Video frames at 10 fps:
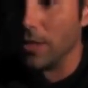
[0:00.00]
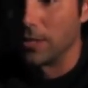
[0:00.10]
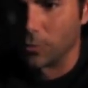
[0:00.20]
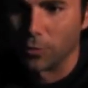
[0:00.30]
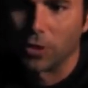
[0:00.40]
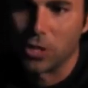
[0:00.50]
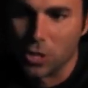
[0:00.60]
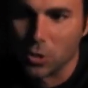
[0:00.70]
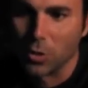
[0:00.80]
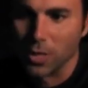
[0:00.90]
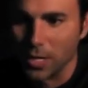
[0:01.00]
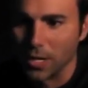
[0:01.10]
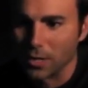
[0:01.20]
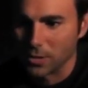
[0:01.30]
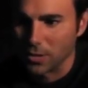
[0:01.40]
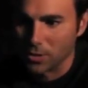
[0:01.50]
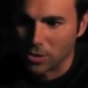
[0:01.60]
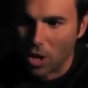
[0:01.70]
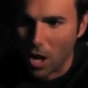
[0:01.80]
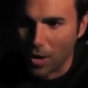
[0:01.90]
it's a friction joint here. So there's
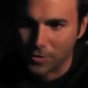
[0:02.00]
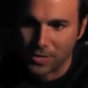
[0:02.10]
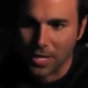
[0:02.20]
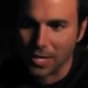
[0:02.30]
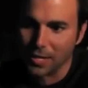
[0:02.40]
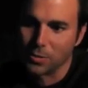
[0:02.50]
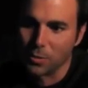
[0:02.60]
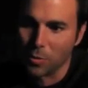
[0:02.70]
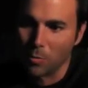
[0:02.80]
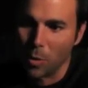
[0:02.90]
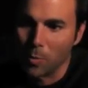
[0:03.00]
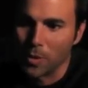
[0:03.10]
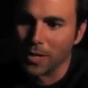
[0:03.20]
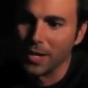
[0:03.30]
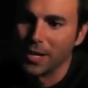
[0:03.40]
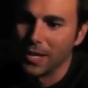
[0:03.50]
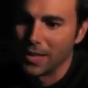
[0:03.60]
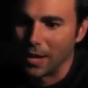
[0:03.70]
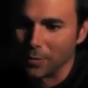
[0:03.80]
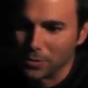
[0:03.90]
an offset, sort of a moment.
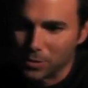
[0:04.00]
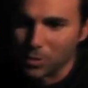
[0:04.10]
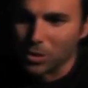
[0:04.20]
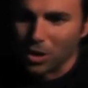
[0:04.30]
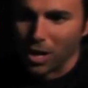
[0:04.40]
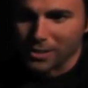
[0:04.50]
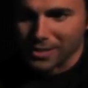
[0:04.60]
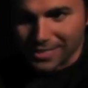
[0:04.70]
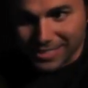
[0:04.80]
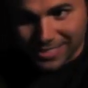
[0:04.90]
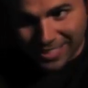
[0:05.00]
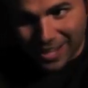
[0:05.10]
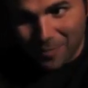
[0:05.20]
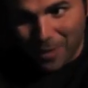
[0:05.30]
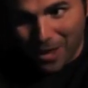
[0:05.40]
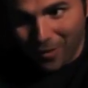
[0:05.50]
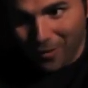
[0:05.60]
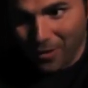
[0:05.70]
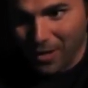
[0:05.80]
that was causing this to come out.